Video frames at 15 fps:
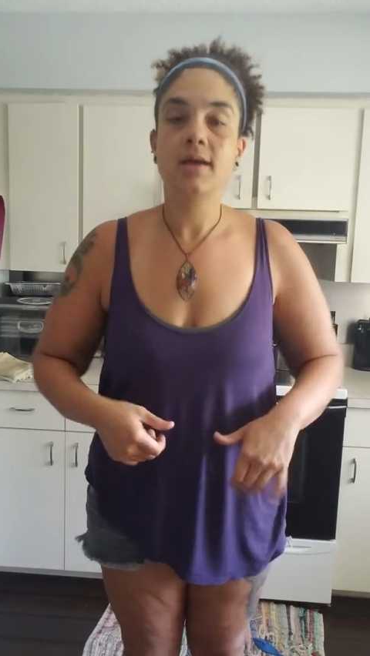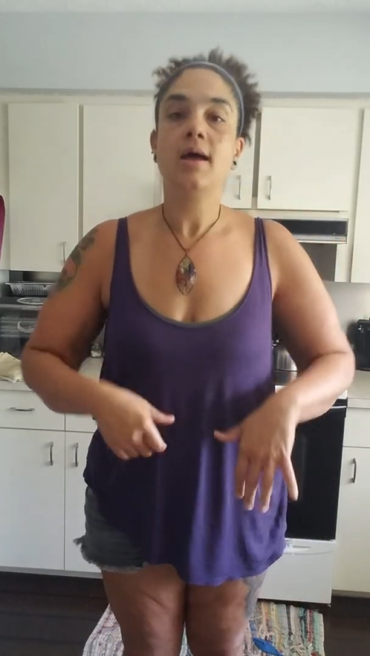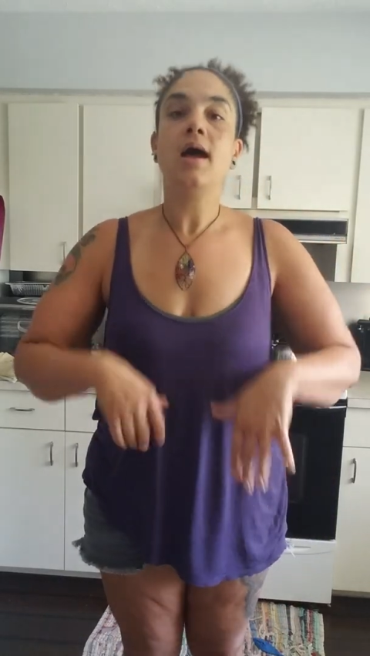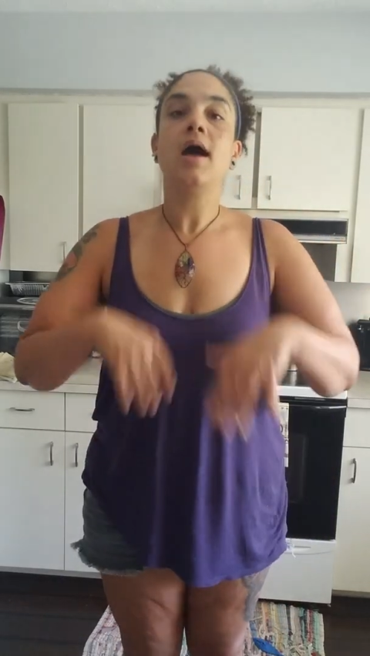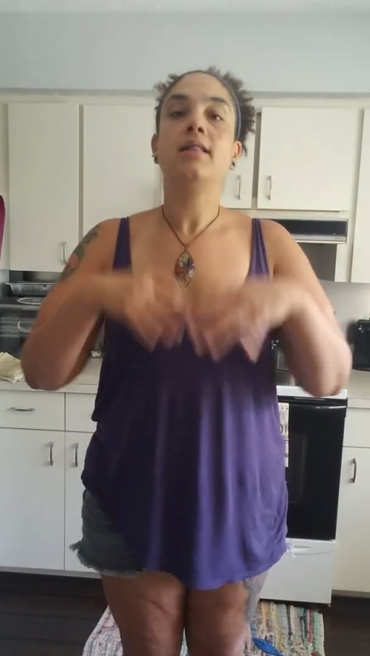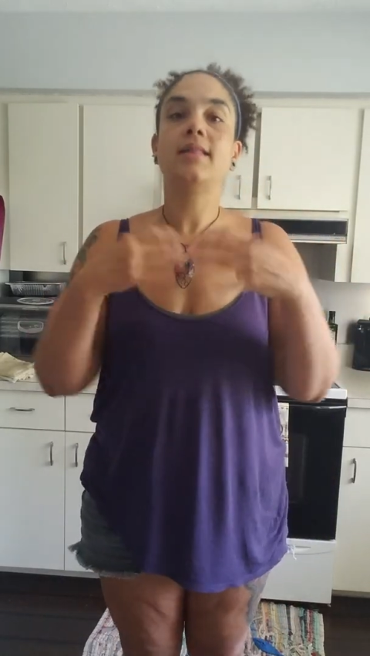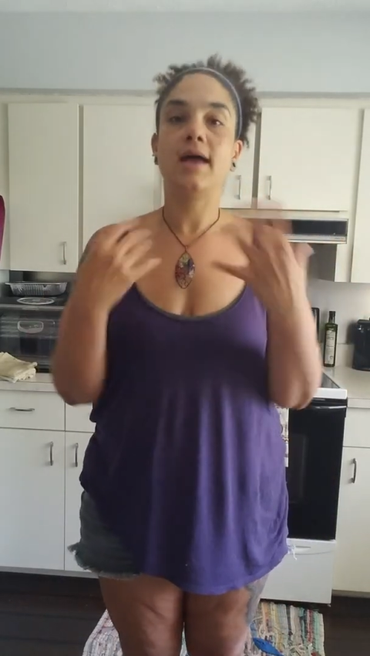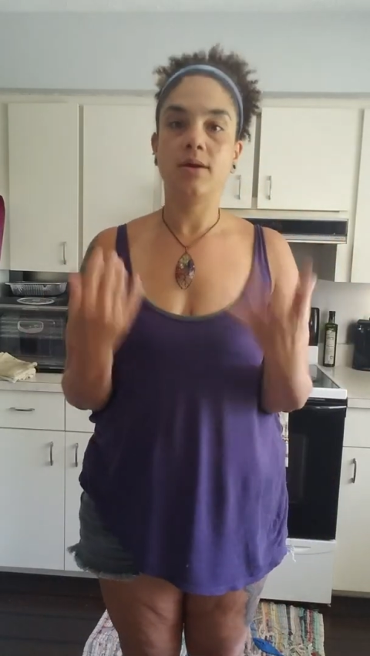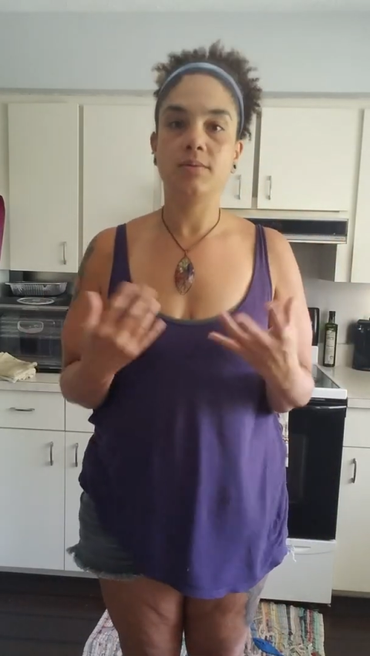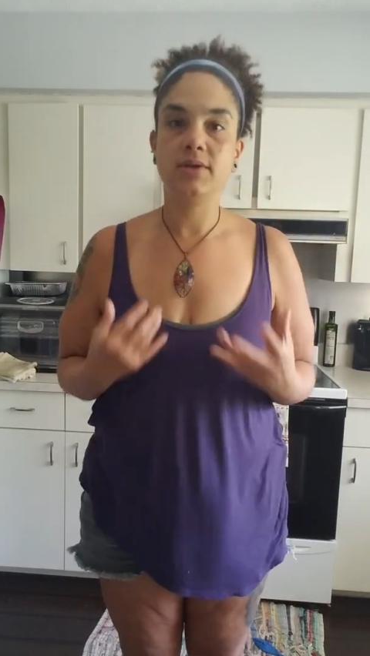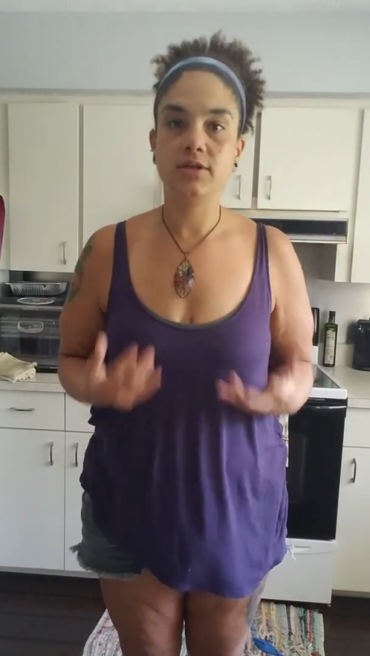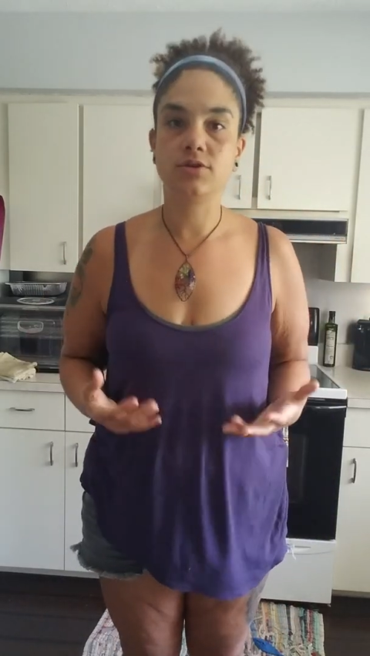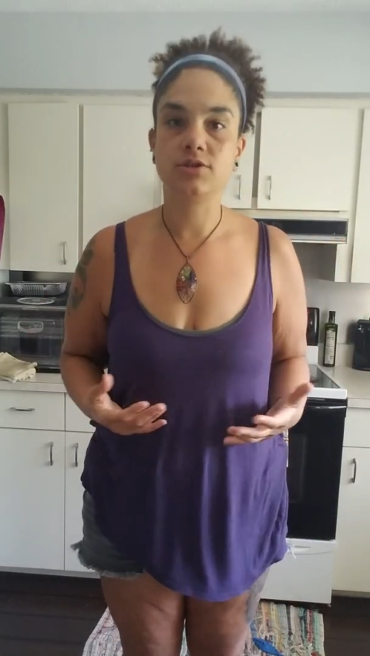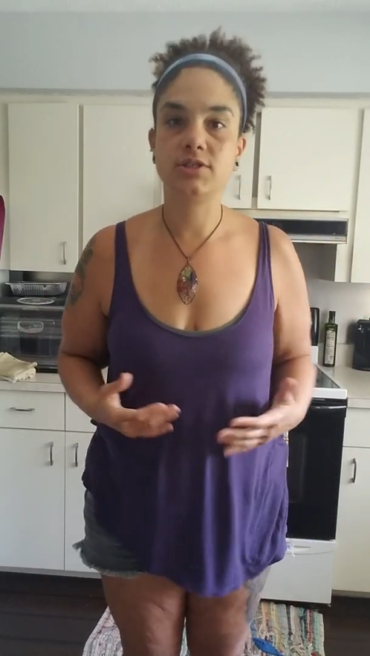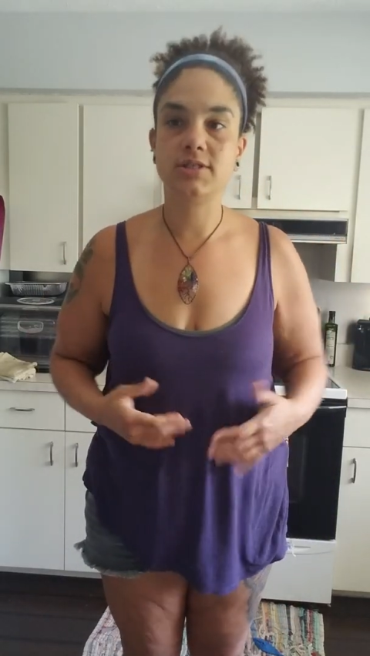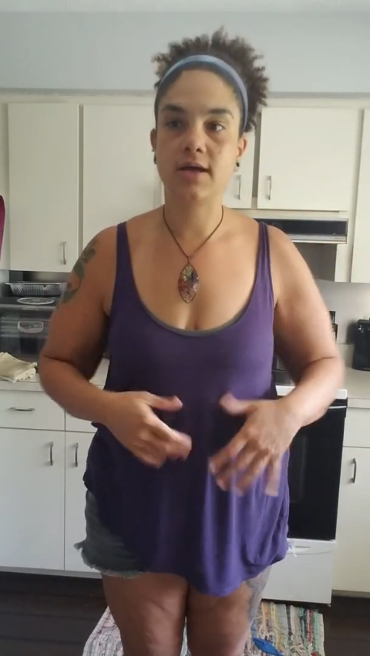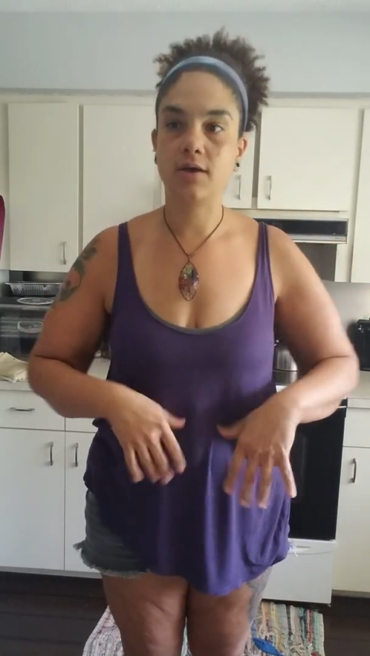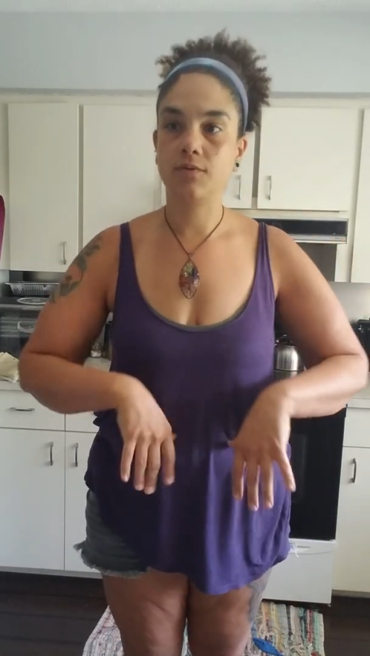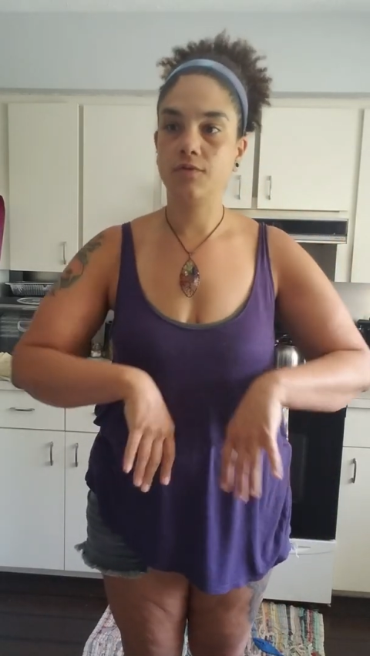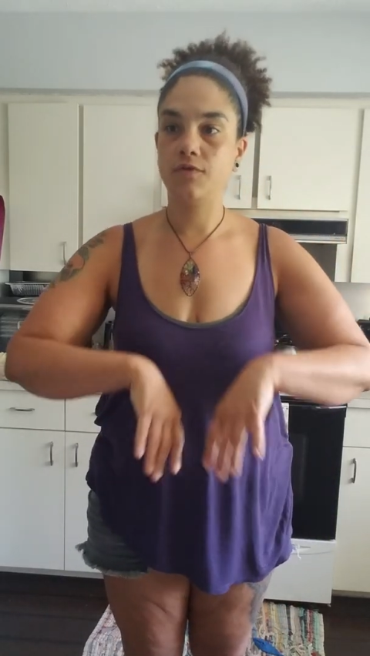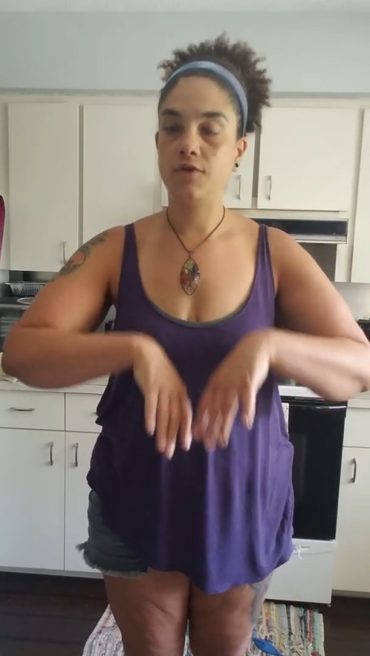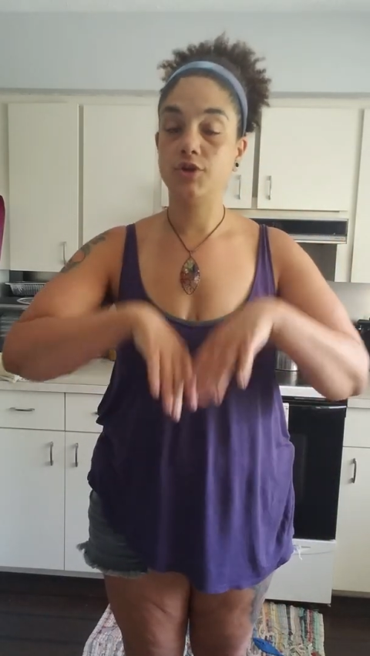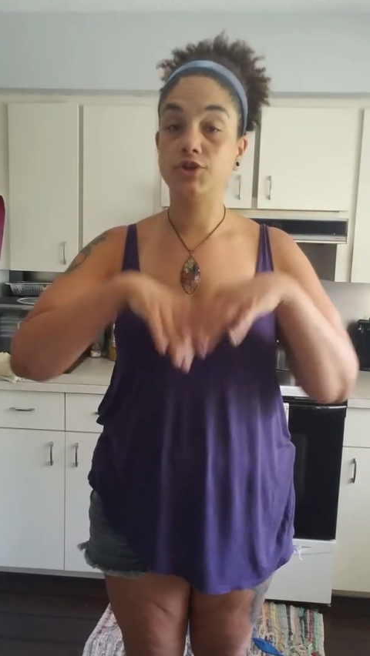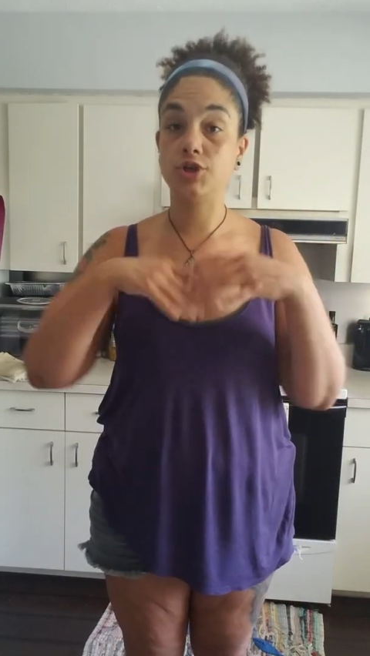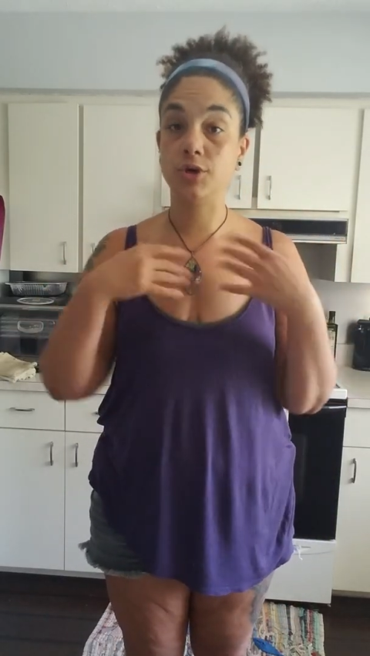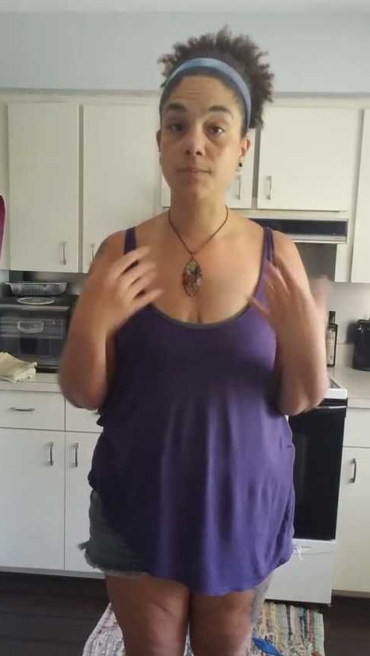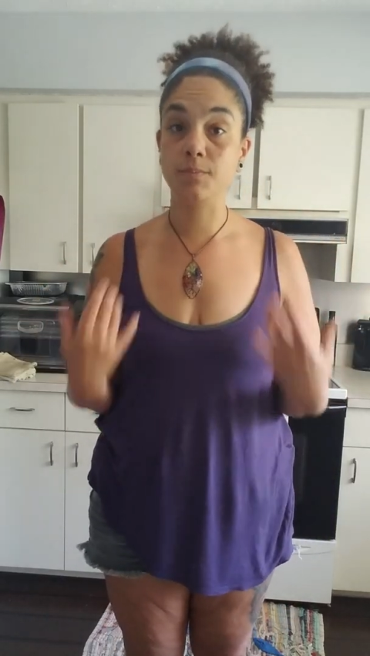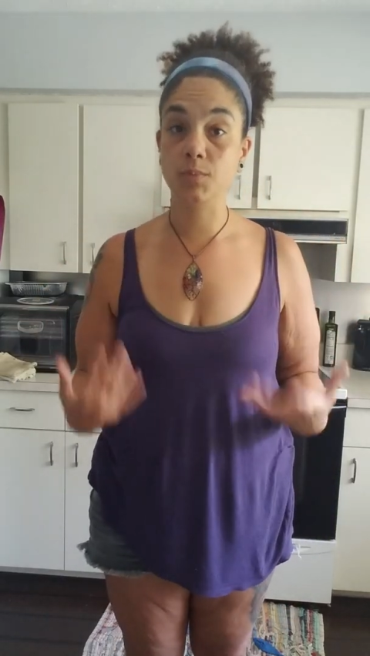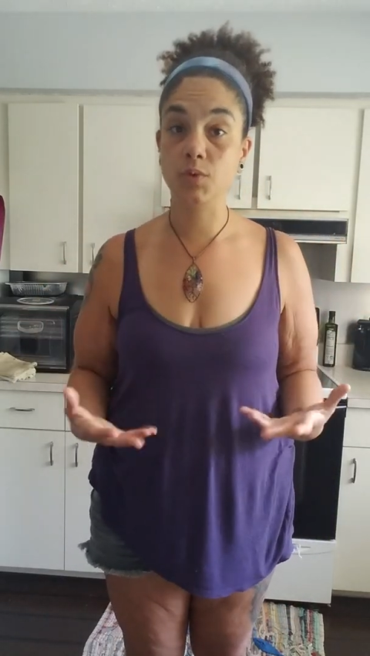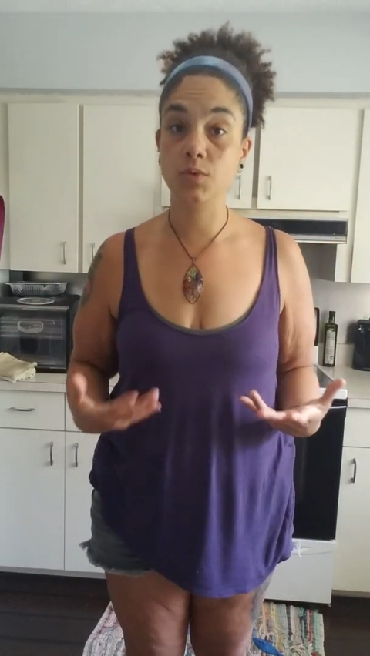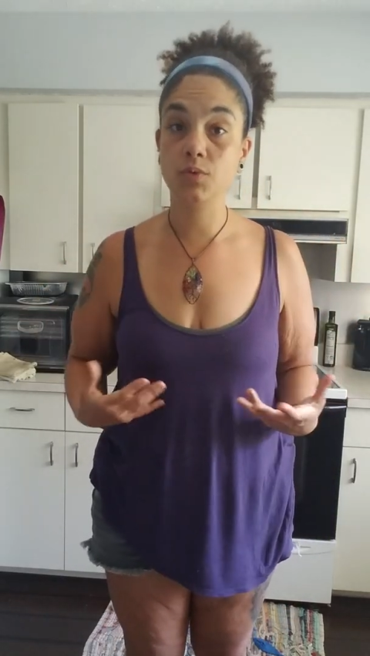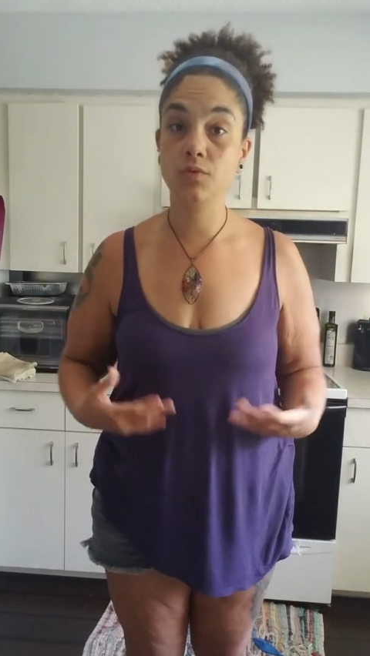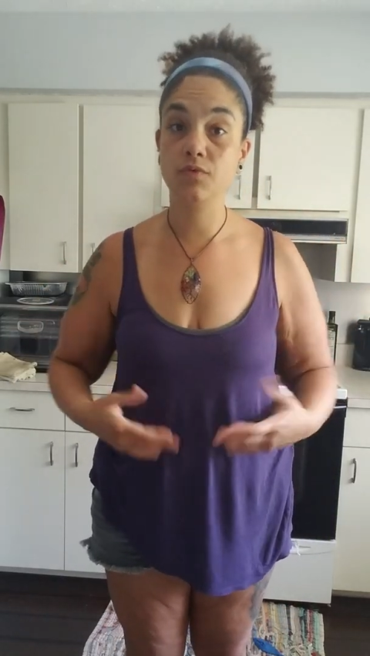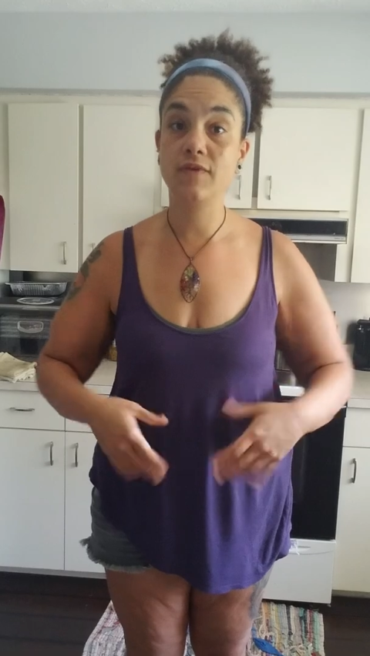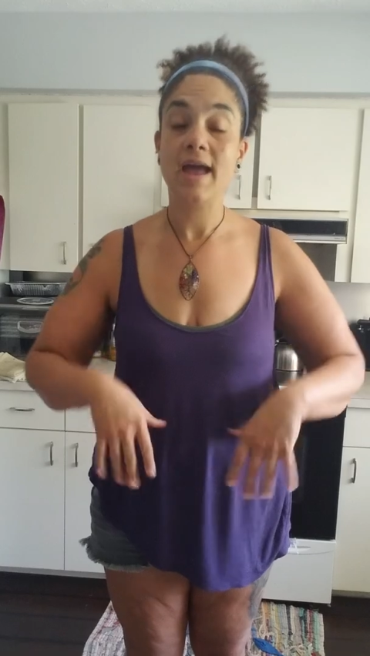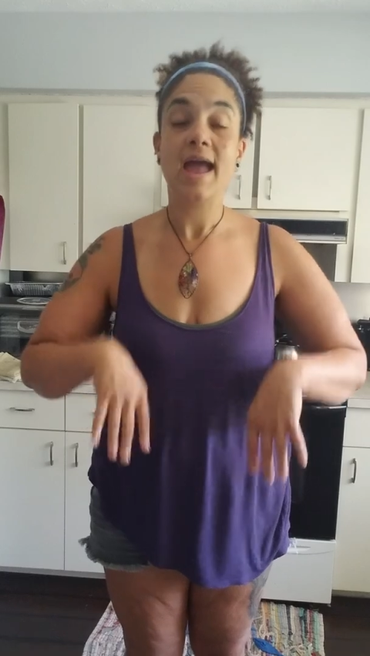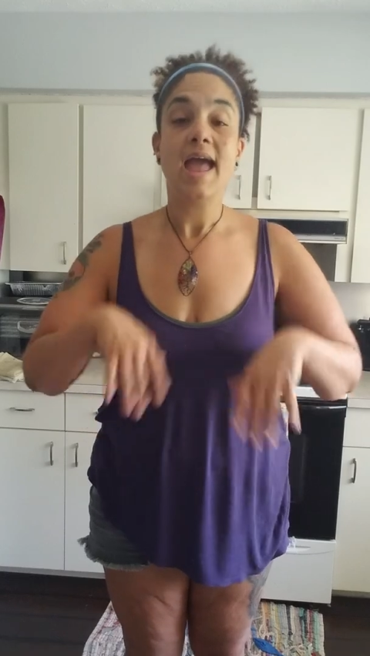allowing yourself to move,